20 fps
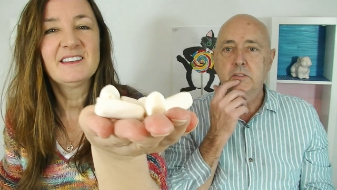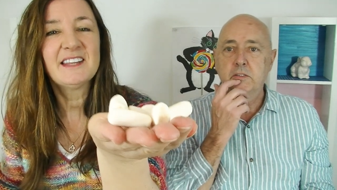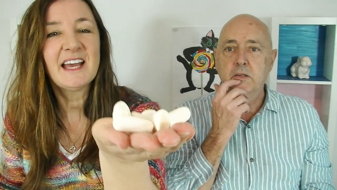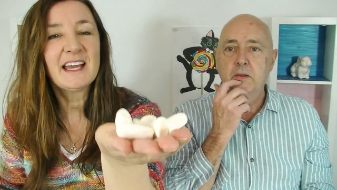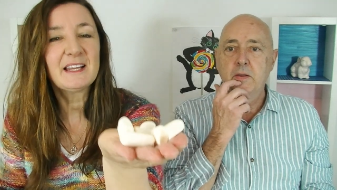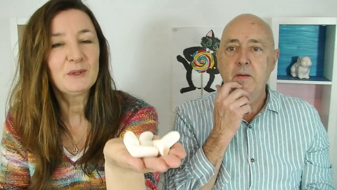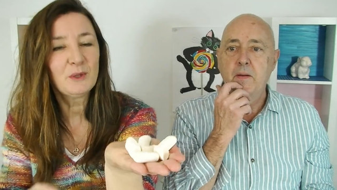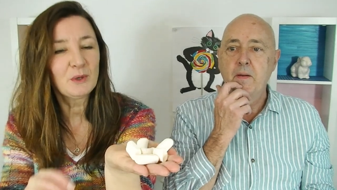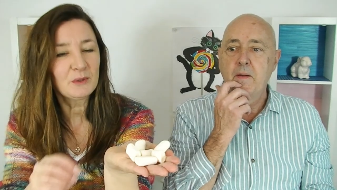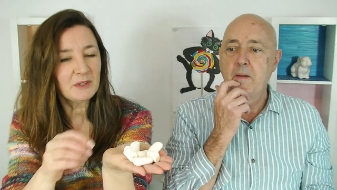
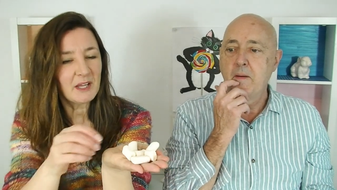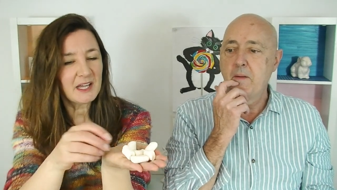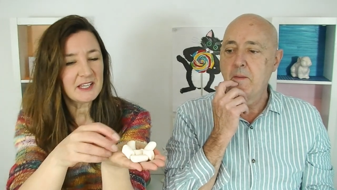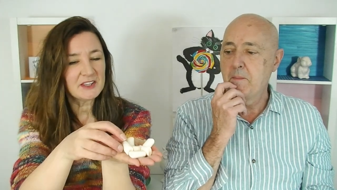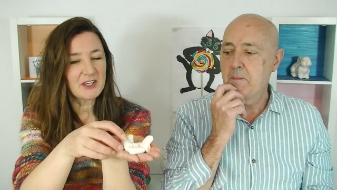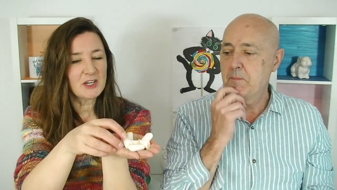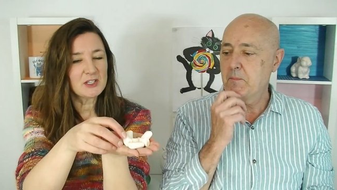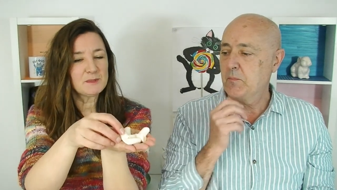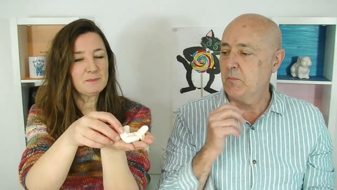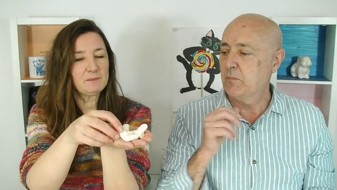Speaker 1: They look like
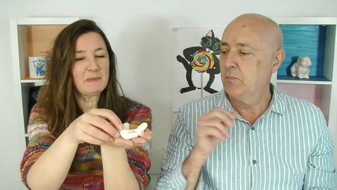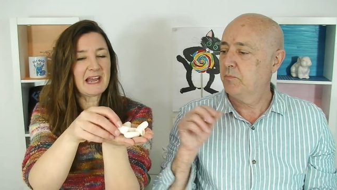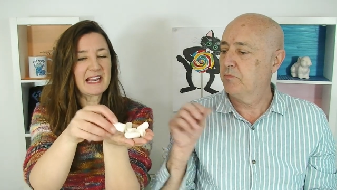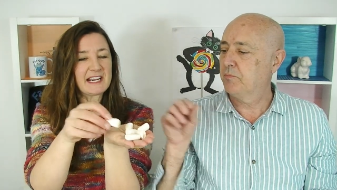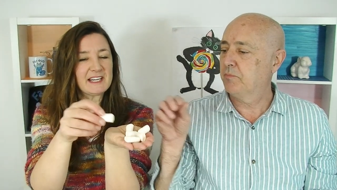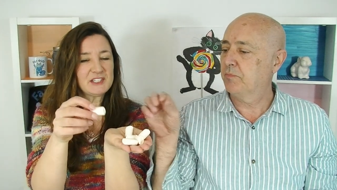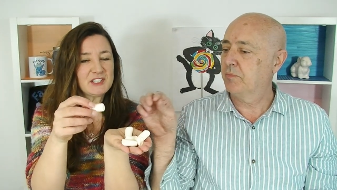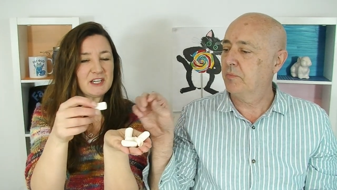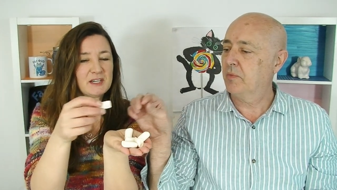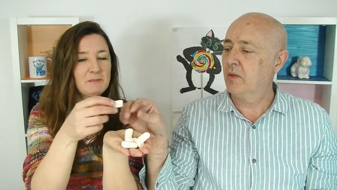those
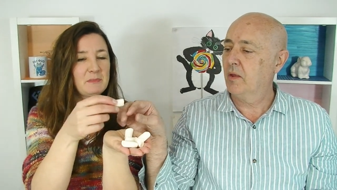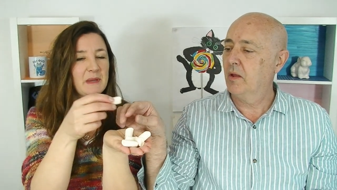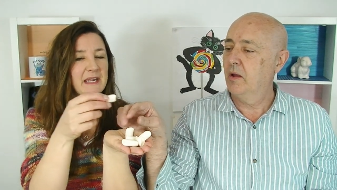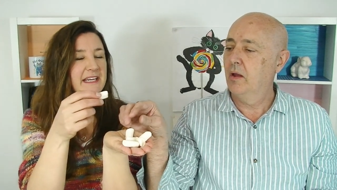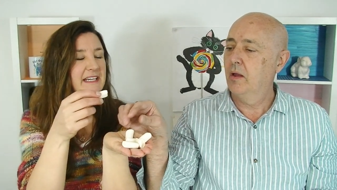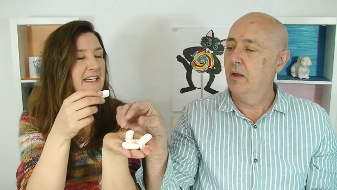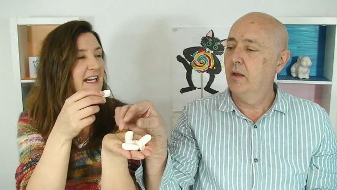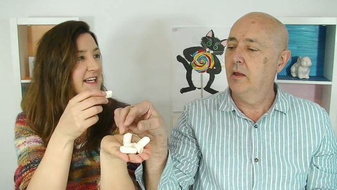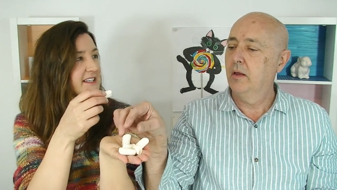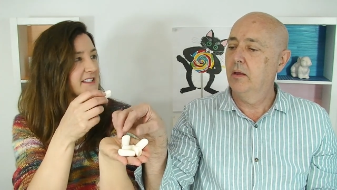packaging
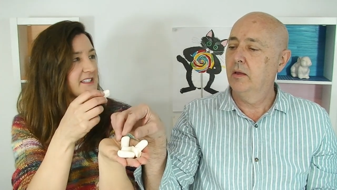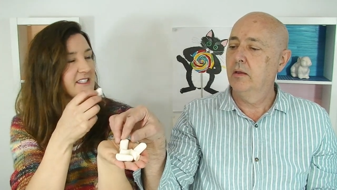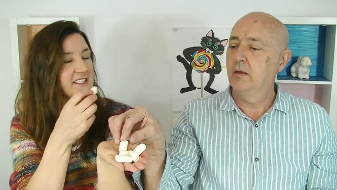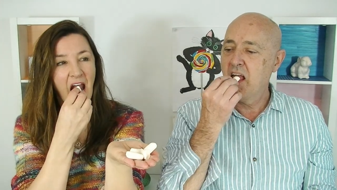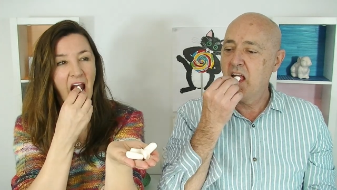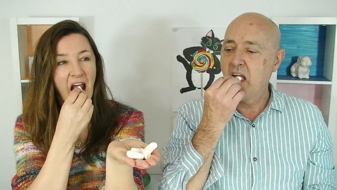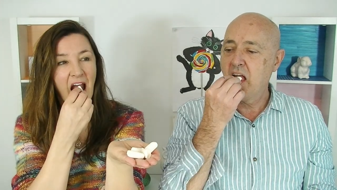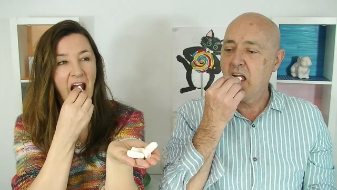peanuts.